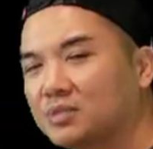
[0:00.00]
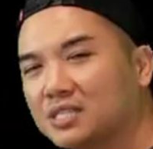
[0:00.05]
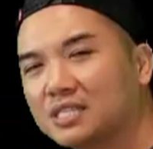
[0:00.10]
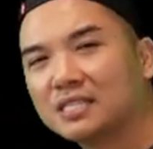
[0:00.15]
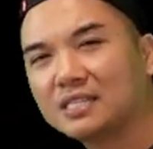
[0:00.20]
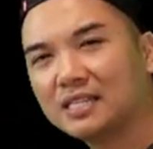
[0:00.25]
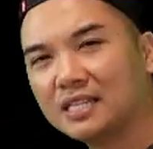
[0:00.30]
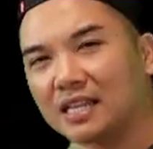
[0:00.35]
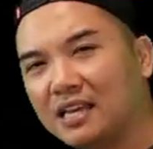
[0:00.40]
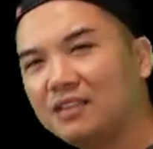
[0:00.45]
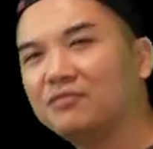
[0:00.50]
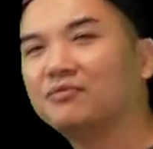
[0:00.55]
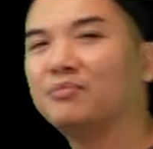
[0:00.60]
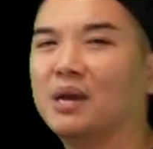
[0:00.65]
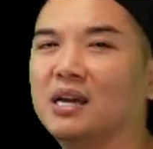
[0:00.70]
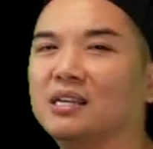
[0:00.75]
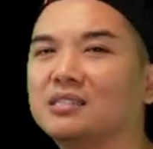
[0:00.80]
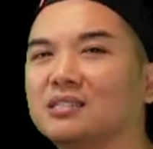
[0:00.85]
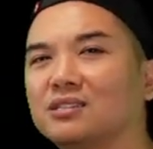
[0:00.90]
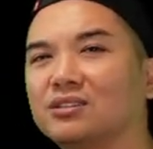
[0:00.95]
Slave
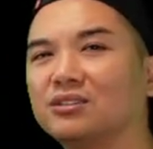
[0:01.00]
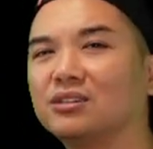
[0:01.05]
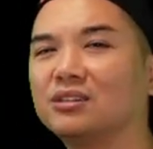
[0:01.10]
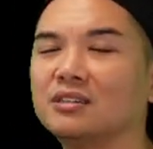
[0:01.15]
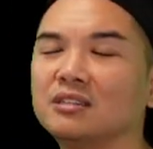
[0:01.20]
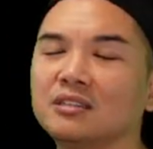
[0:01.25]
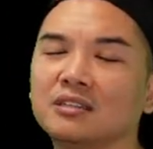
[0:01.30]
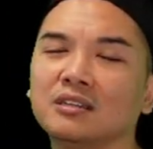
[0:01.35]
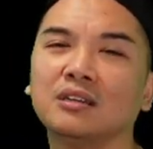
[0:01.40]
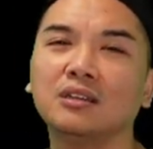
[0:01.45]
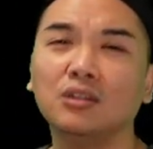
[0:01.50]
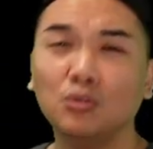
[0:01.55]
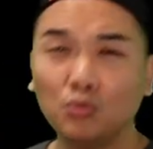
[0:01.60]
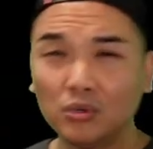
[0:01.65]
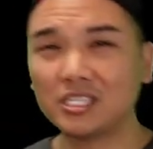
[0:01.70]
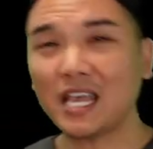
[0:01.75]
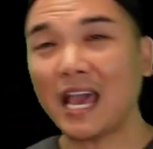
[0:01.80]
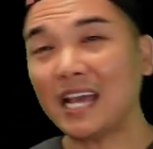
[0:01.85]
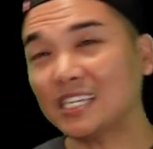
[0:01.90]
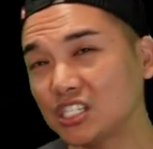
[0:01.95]
Master
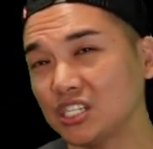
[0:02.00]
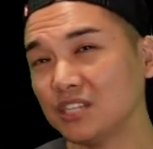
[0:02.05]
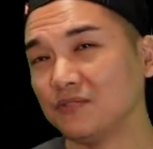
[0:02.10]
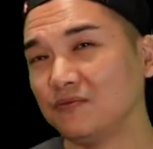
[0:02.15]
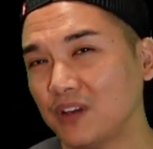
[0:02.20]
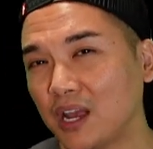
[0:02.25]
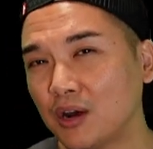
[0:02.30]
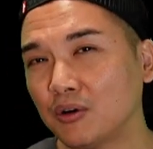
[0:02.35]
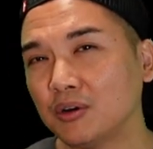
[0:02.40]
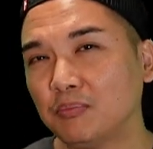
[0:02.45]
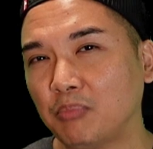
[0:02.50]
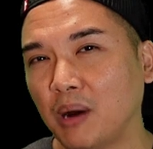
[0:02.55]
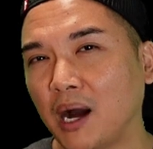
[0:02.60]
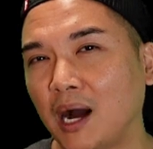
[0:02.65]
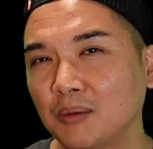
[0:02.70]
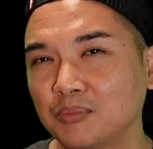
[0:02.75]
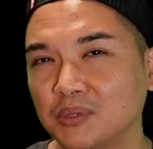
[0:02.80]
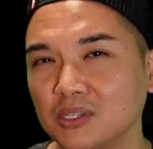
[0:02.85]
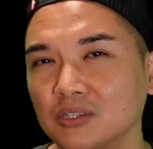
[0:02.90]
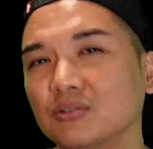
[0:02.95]
was actually very
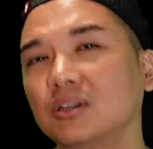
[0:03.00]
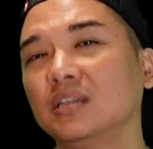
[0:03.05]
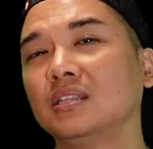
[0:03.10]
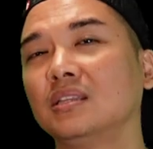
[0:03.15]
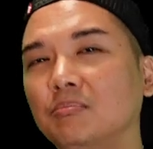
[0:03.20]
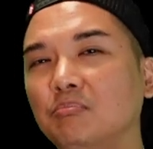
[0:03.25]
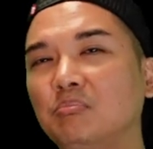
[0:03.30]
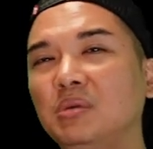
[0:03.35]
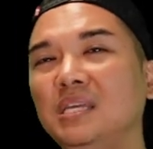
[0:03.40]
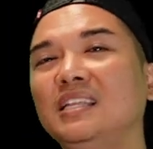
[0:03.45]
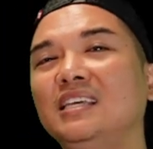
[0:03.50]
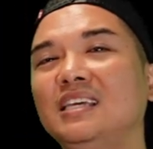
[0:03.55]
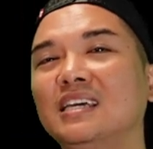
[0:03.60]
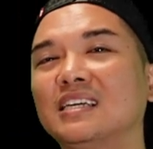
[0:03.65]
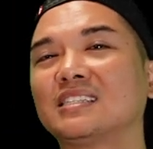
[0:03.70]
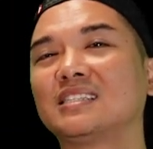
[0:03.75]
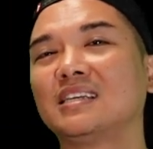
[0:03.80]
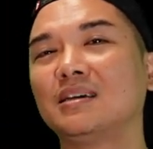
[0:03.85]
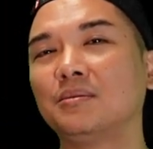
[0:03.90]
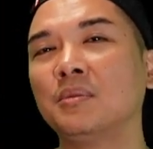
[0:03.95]
popular in the
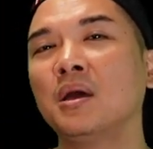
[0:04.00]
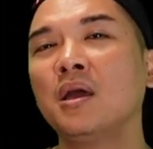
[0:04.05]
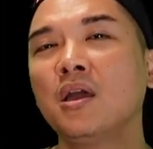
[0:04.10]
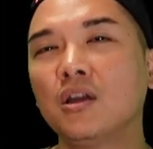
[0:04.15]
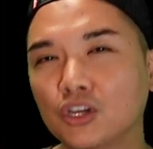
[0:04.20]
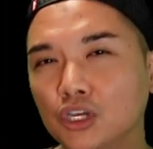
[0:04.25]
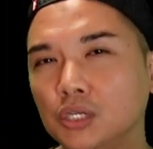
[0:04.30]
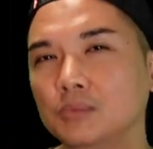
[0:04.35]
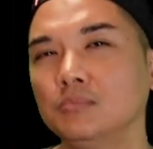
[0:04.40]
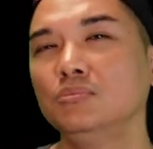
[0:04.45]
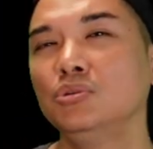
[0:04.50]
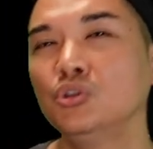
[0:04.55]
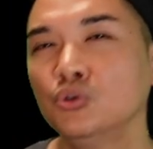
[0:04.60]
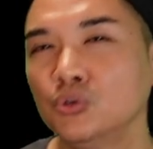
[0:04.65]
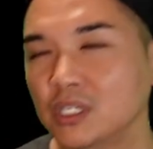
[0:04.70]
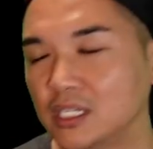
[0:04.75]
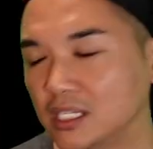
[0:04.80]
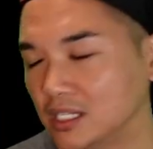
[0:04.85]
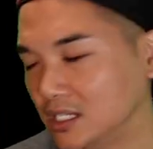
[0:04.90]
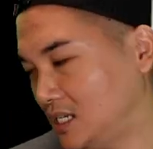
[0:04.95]
BDSM
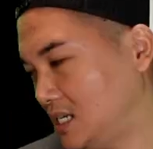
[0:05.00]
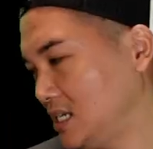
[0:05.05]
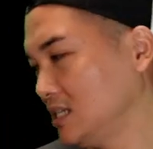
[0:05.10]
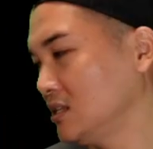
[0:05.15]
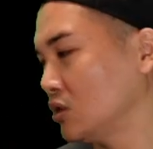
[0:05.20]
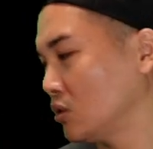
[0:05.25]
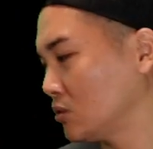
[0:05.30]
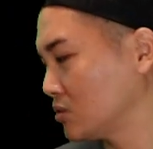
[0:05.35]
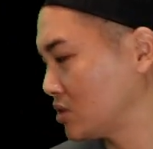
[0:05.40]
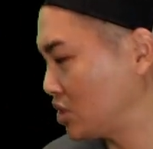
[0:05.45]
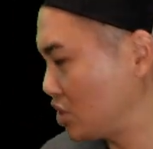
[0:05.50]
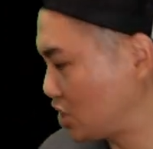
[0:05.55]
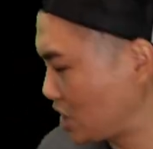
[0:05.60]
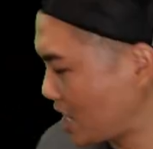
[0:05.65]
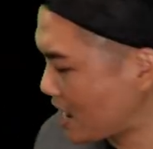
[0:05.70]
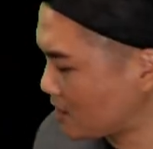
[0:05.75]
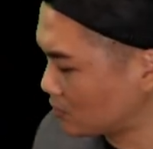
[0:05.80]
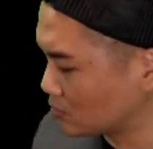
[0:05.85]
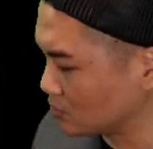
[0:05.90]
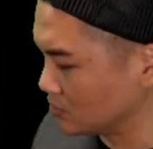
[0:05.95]
community, in those
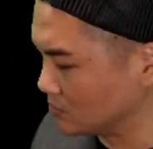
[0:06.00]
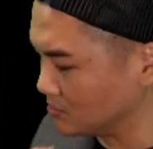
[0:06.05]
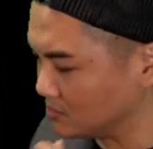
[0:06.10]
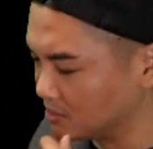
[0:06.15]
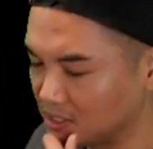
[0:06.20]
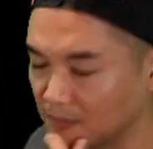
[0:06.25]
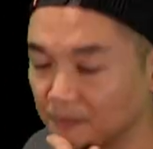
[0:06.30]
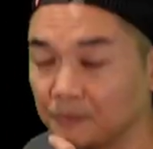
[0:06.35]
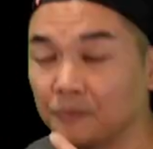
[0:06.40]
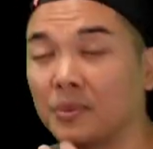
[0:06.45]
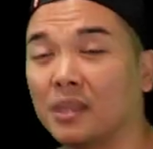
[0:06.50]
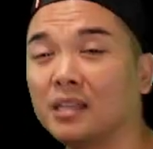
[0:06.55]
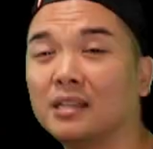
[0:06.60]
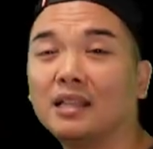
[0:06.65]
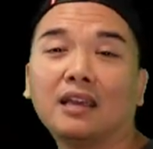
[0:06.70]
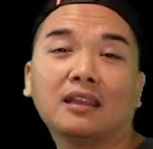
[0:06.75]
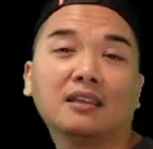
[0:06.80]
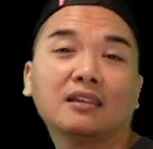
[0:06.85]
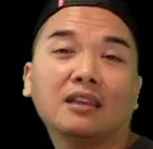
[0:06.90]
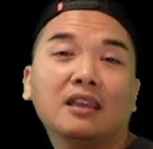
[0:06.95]
chat rooms.
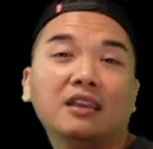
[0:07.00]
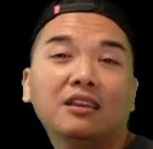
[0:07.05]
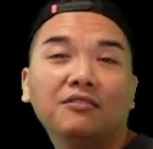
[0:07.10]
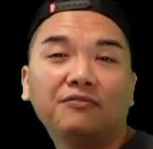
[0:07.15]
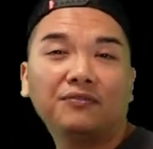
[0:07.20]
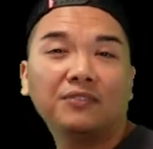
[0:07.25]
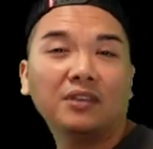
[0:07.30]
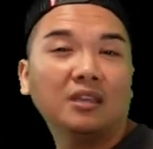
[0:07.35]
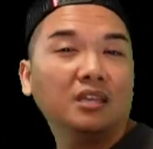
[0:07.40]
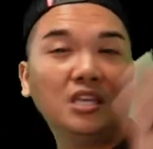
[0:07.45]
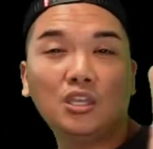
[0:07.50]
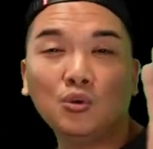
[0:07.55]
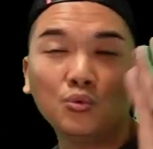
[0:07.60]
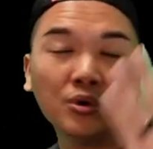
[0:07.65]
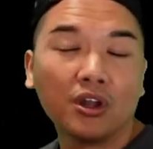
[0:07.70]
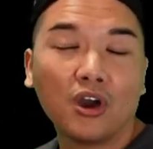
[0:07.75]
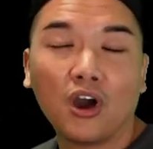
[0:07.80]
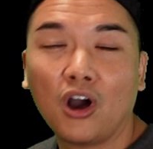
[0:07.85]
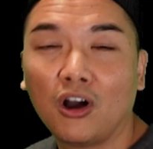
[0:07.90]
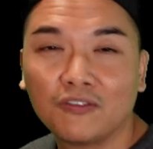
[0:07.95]
Like, if he
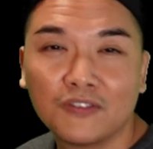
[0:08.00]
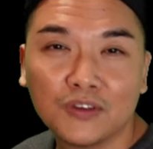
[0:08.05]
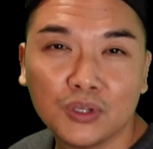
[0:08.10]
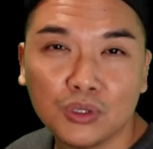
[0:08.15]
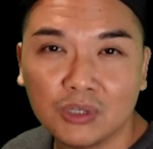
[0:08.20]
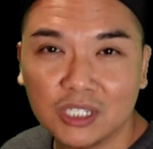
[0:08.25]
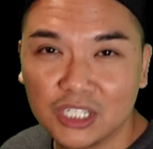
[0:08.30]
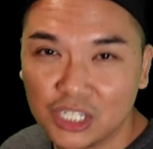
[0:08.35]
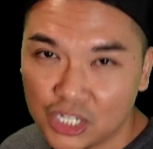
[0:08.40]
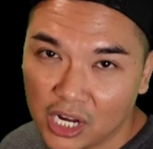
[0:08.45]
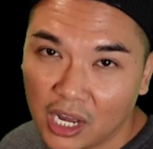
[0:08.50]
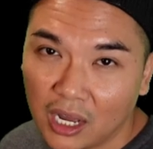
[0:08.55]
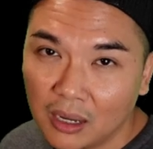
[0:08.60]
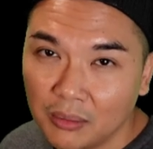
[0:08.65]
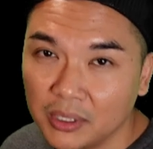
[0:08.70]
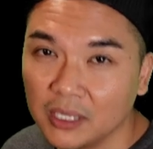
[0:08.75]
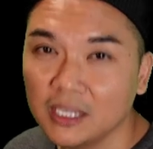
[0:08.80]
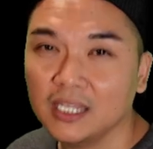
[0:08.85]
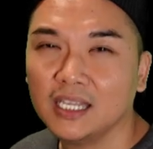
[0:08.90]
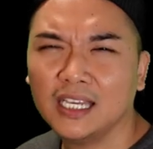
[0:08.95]
were to offer you a
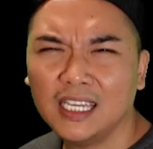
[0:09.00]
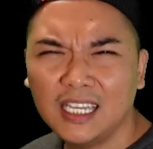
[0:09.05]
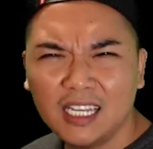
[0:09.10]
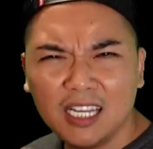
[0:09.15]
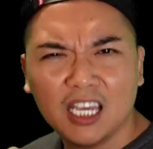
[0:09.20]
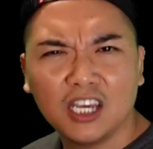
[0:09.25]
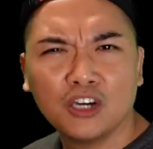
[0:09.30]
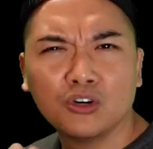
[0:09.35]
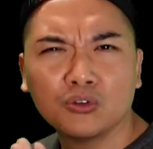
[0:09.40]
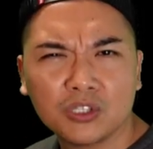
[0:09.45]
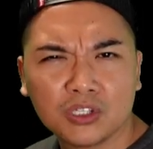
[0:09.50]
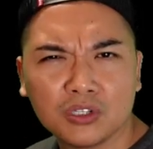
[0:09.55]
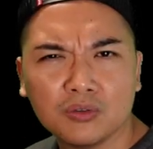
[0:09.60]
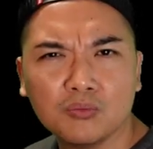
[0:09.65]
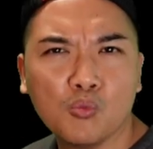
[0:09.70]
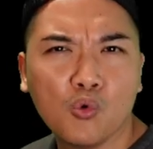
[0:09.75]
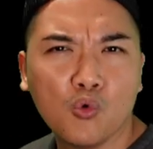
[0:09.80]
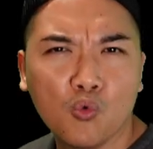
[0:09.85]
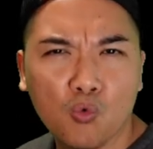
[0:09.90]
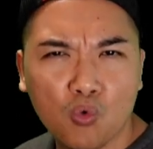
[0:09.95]
job, it held
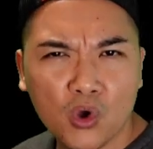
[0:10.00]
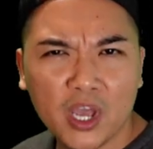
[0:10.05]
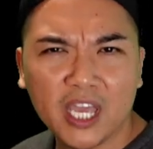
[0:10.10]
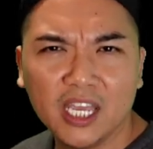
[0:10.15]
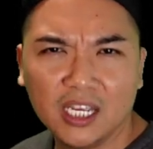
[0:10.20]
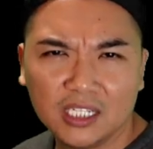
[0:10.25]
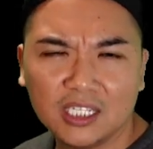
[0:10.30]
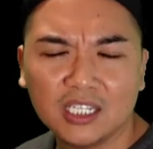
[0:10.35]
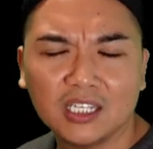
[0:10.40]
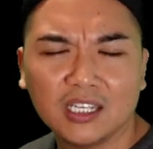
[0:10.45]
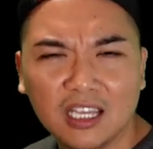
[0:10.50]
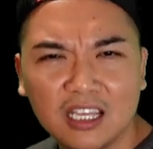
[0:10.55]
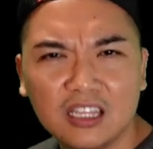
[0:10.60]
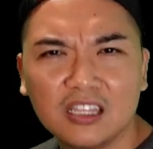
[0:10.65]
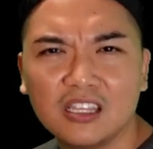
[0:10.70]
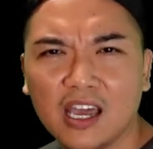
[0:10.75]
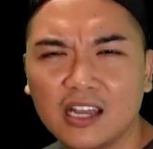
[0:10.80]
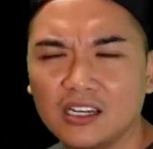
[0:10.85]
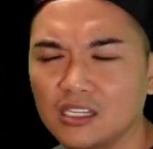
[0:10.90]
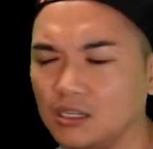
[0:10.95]
some weight
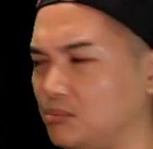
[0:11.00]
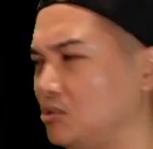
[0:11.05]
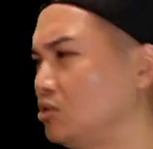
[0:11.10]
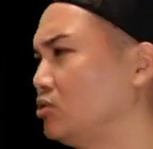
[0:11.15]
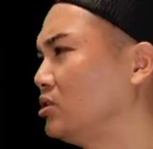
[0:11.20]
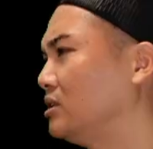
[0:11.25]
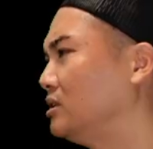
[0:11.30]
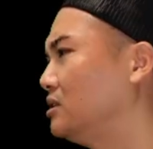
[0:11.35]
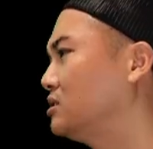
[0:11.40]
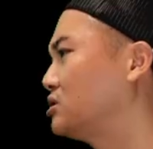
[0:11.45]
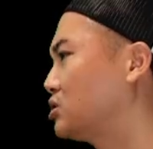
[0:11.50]
in that community.